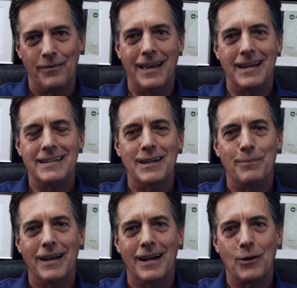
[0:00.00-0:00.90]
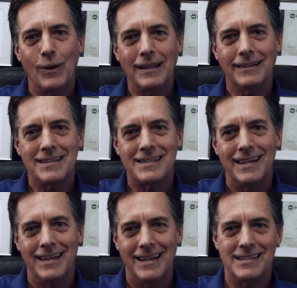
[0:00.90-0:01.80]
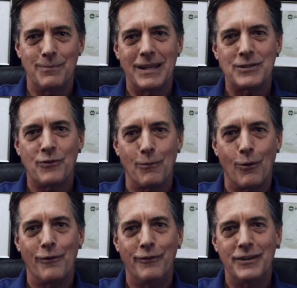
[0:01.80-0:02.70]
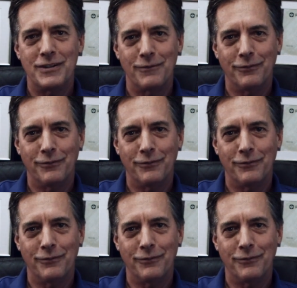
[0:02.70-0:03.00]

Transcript: The idea behind winglets is it makes for a more efficient